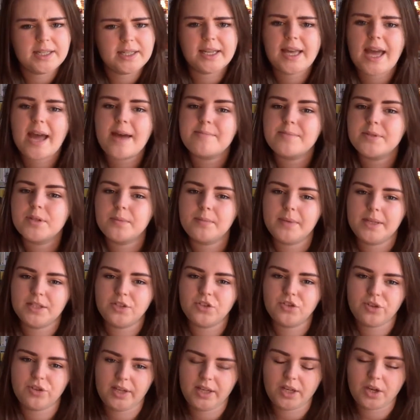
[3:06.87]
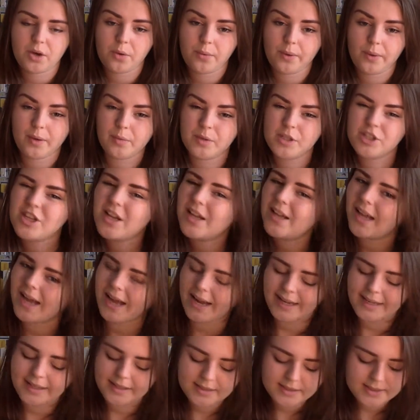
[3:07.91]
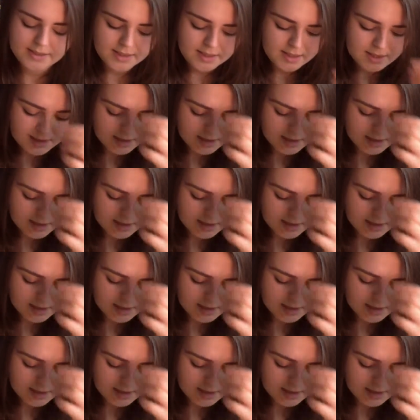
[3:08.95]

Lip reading: It kept some intrigue going, which I liked.